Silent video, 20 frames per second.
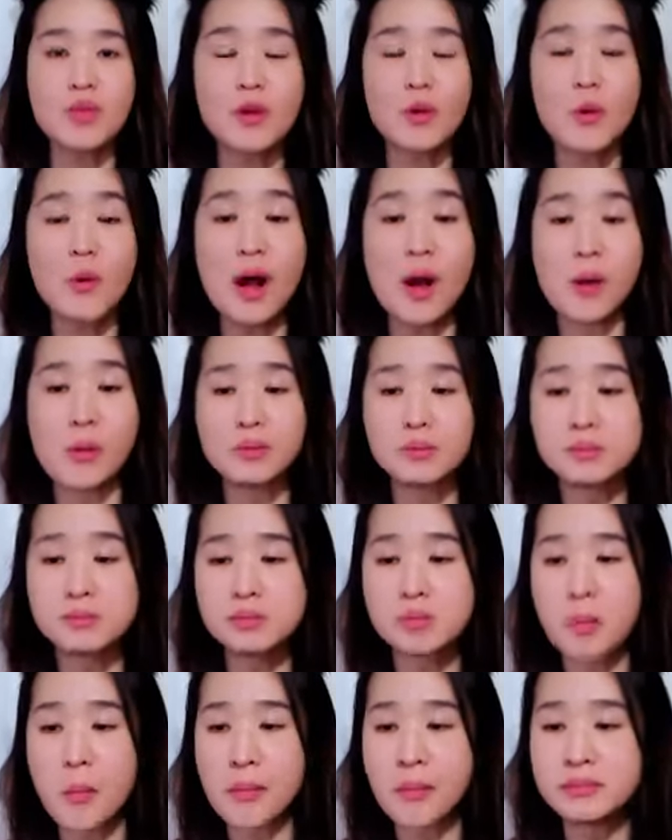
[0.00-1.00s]
Wow.
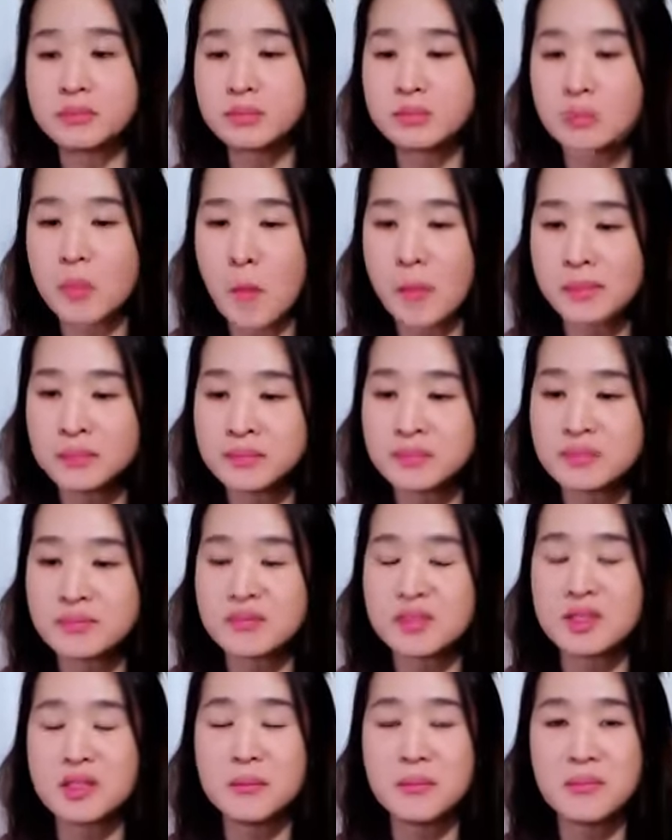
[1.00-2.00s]

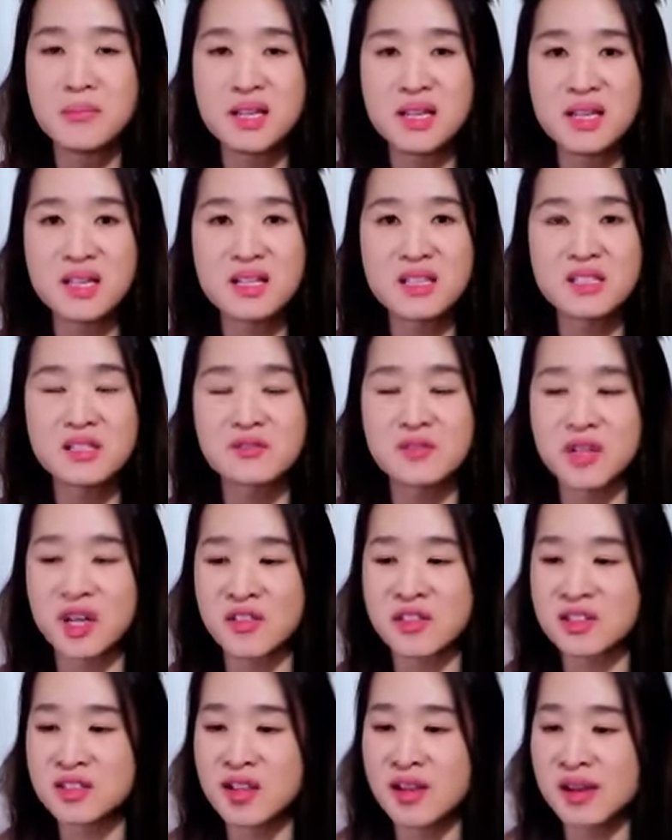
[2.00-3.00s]
The meat is
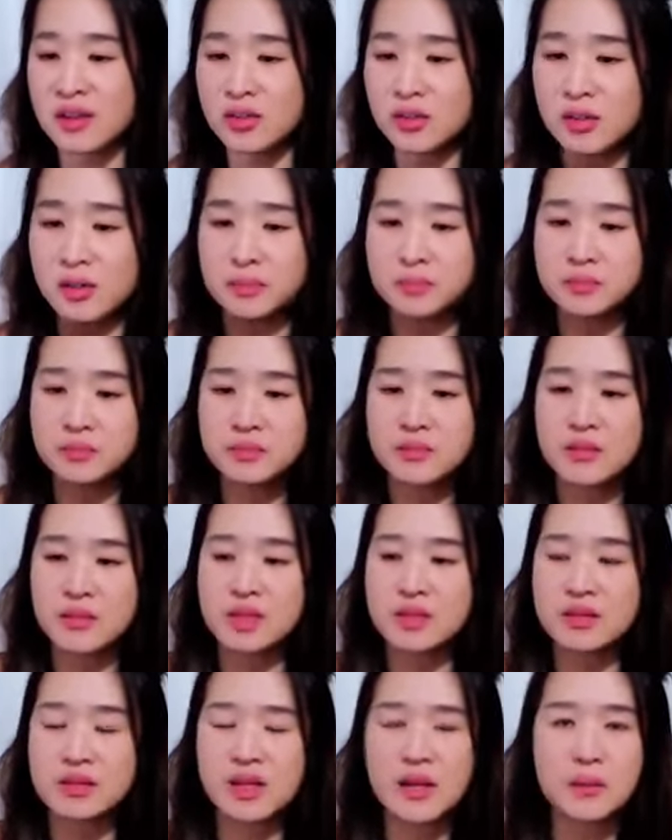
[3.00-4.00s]
very tender.
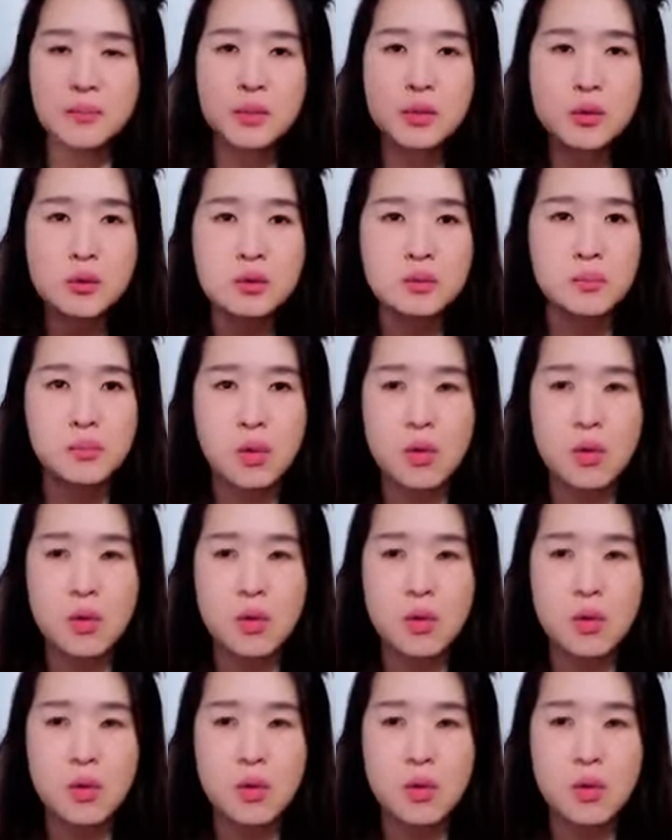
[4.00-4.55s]
It's like pulled